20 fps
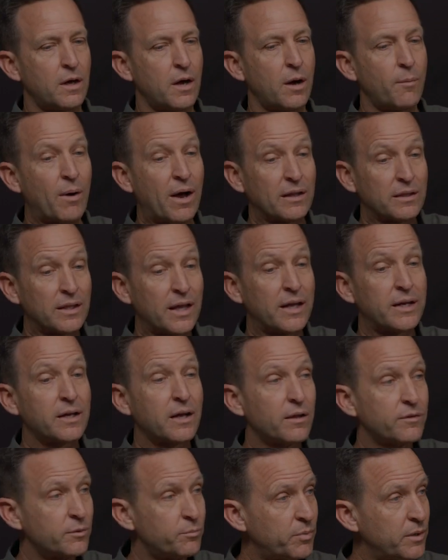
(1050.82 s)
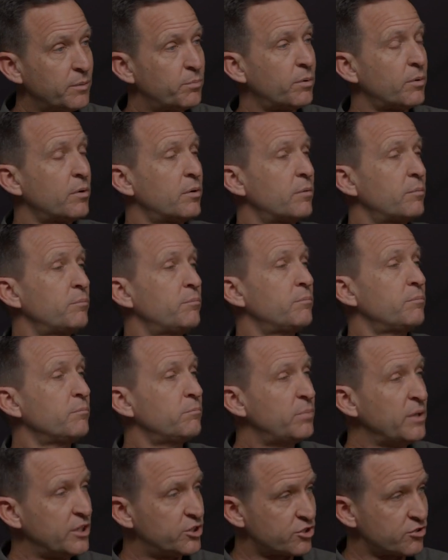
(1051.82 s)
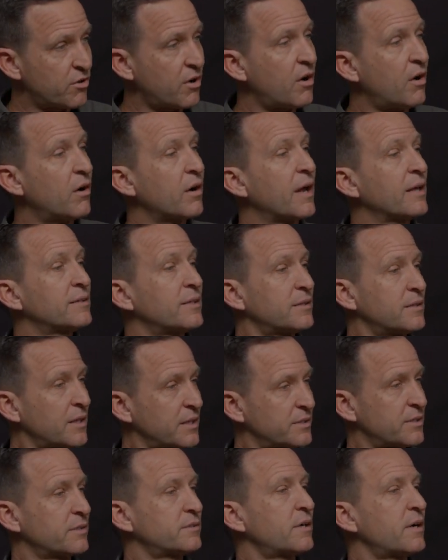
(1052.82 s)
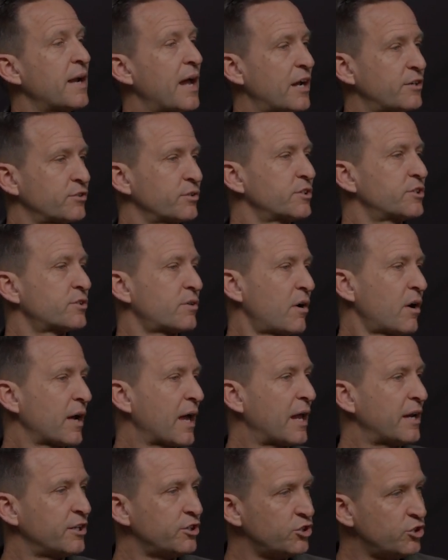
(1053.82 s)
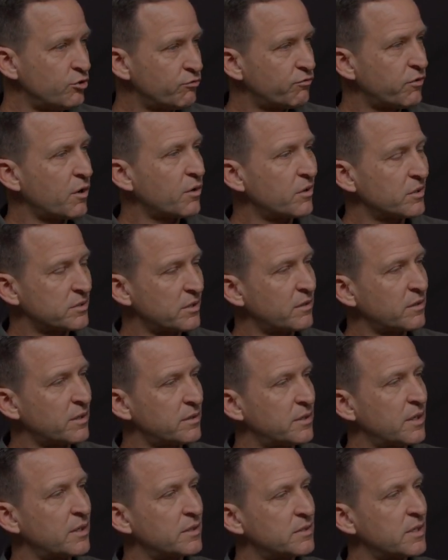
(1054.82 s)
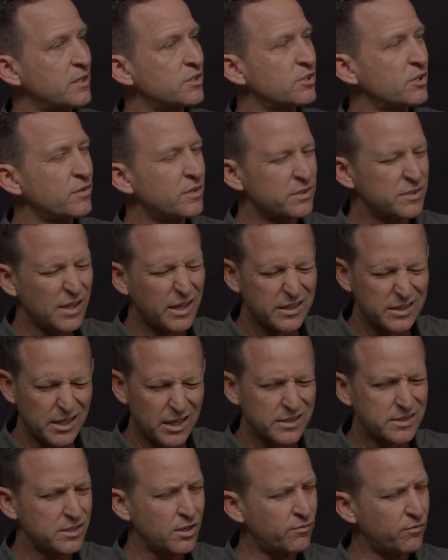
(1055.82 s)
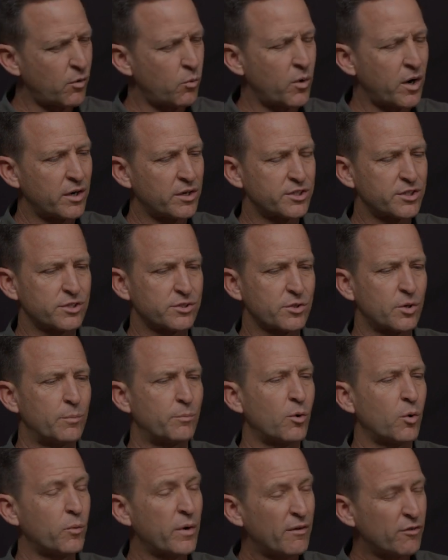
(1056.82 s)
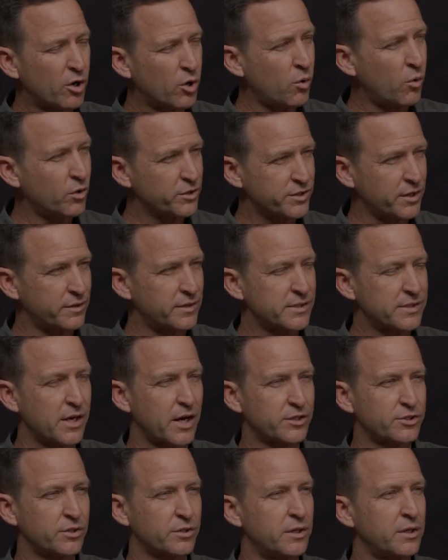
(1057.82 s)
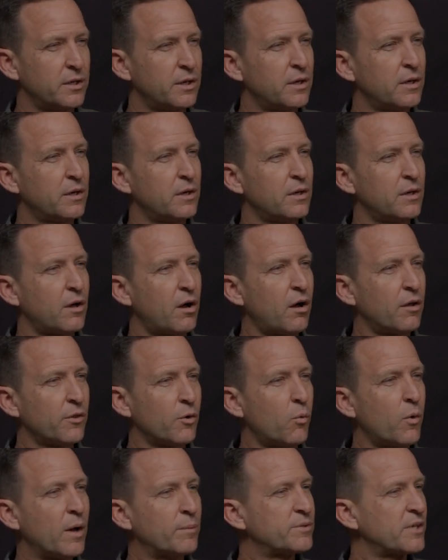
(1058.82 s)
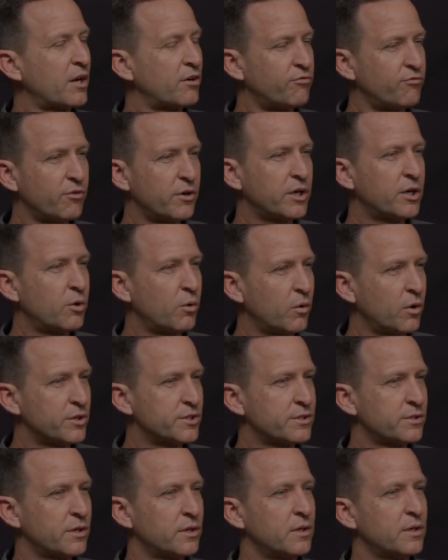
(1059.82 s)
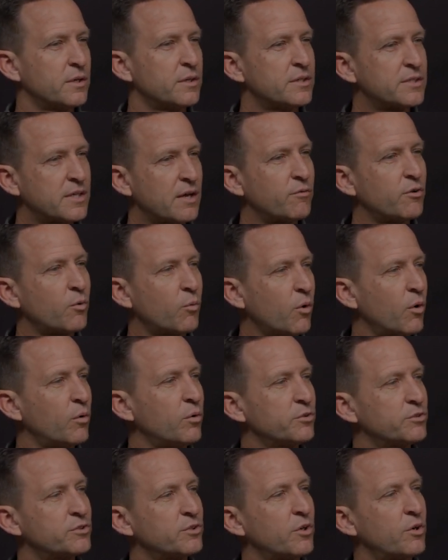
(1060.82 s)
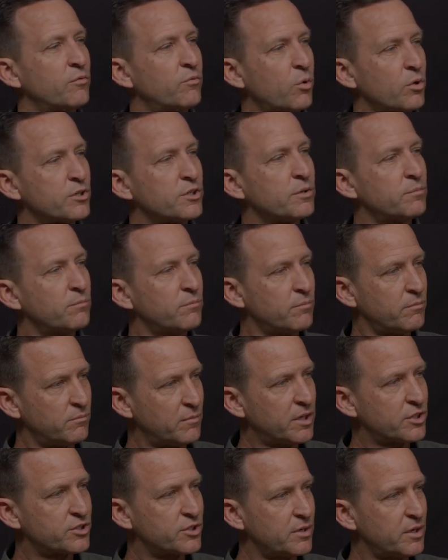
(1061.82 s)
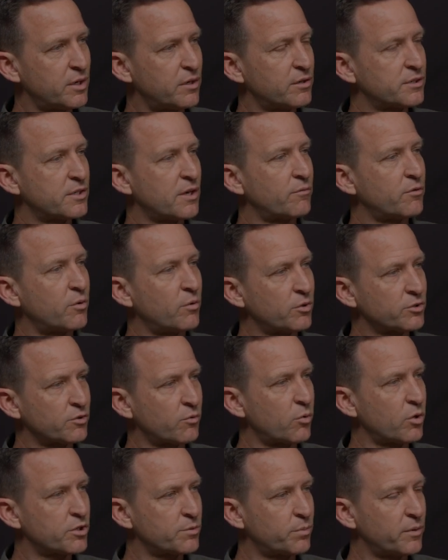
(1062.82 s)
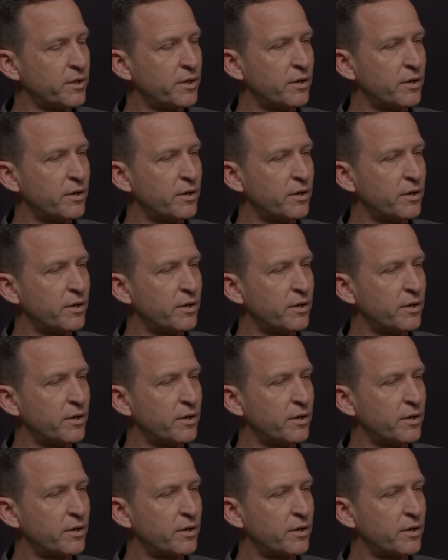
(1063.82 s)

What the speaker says: letting other people be strong at the things that they're naturally strong at, and you focus on the things. And so there's like that self-awareness is so important. We have a course on this actually on the website, a free course, 7 Roles of Worship Ministry or 7 Roles of Worship